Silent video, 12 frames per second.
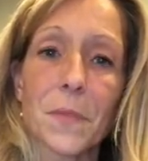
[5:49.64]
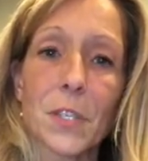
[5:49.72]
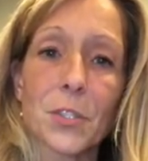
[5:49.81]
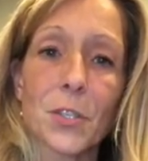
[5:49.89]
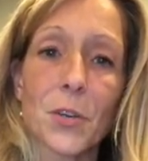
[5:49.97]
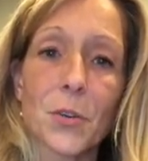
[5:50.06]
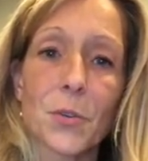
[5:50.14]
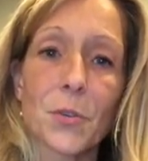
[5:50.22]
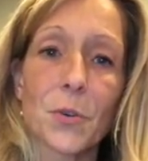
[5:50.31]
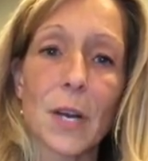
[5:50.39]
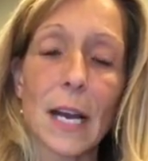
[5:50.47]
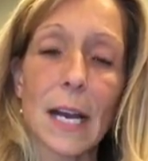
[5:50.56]

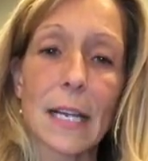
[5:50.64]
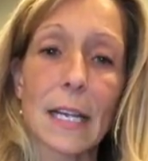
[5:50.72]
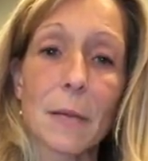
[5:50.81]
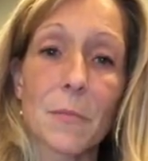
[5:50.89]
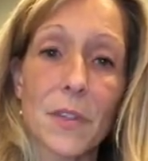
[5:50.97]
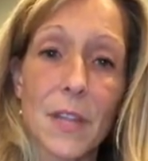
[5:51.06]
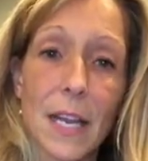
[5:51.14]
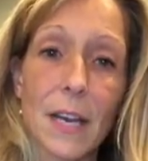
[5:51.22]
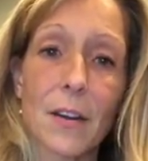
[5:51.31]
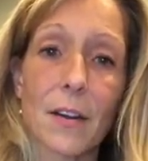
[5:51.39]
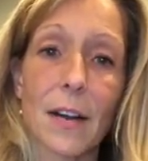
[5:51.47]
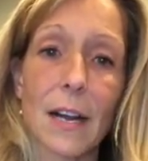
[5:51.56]
So I am
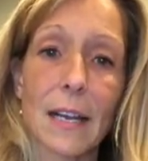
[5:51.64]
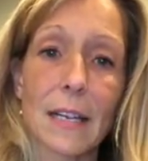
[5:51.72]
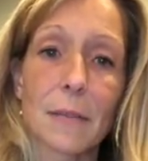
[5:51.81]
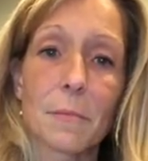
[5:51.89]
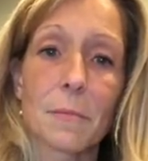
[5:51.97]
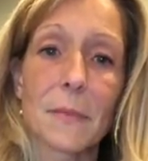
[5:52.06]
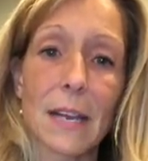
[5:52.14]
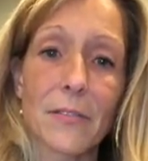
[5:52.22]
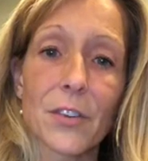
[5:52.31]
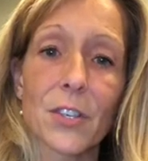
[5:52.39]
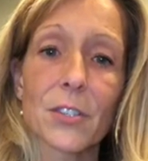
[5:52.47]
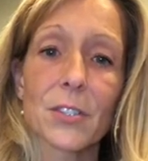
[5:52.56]
there. I am
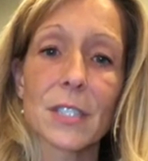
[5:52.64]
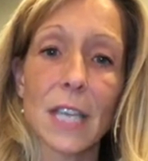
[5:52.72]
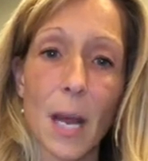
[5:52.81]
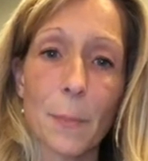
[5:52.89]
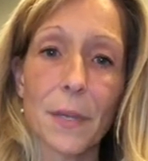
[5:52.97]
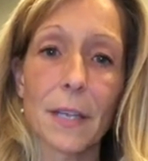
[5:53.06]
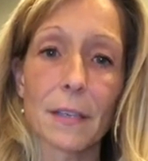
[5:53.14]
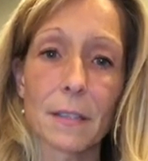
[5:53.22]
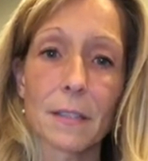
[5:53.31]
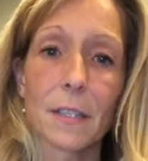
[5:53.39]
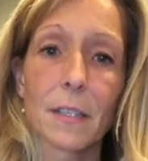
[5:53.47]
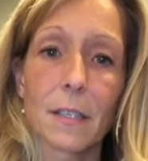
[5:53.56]
never
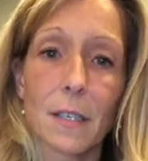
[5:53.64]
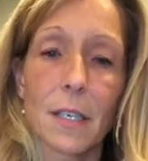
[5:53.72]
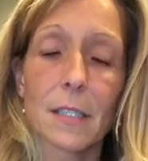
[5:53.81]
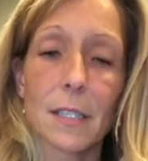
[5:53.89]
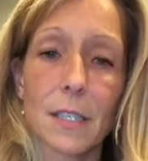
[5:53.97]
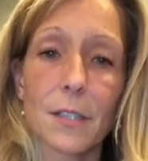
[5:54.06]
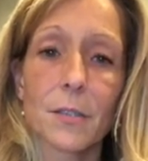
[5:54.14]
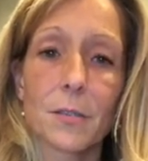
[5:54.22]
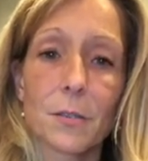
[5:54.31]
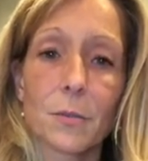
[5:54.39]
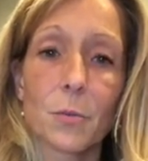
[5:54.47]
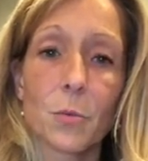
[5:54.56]
stopping
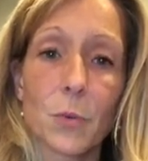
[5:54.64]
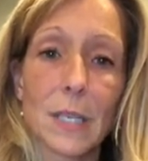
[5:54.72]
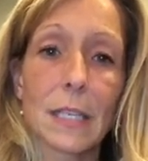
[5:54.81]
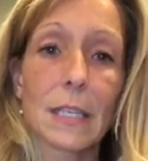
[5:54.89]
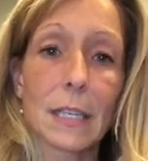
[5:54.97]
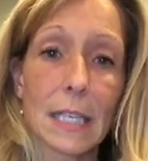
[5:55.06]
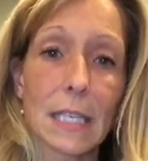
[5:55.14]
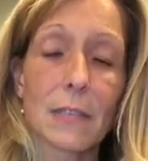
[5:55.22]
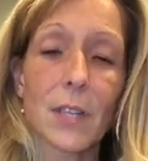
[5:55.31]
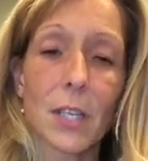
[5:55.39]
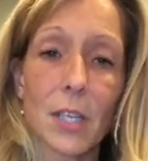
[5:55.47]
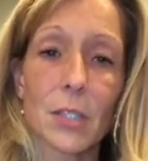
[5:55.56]
until we
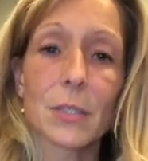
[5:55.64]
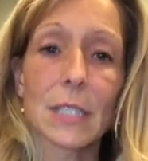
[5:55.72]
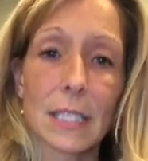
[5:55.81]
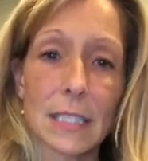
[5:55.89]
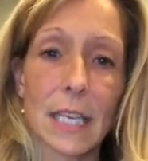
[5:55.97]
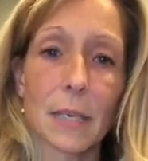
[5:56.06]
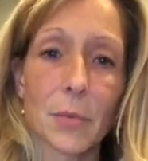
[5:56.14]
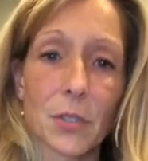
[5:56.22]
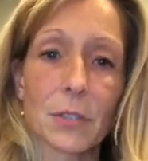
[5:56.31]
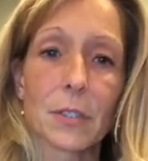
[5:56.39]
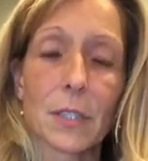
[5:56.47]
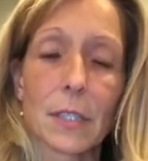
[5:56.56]
leave the closing table.